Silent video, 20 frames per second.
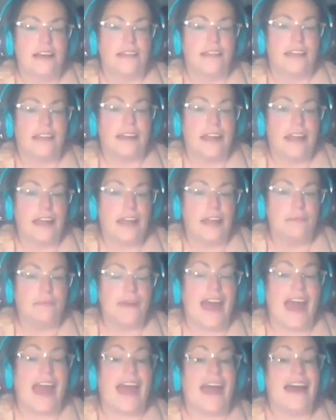the name
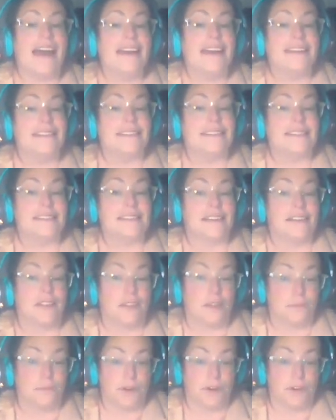and
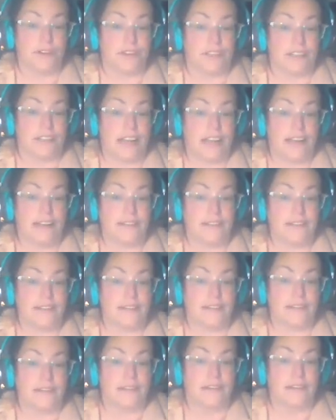the birth date.
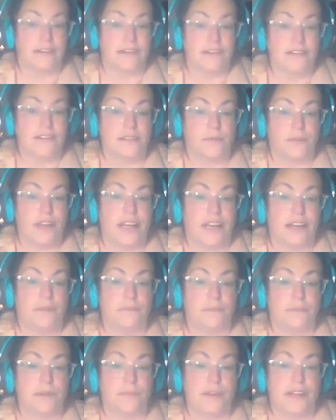So we can
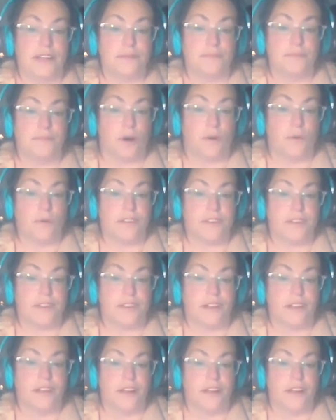implement both.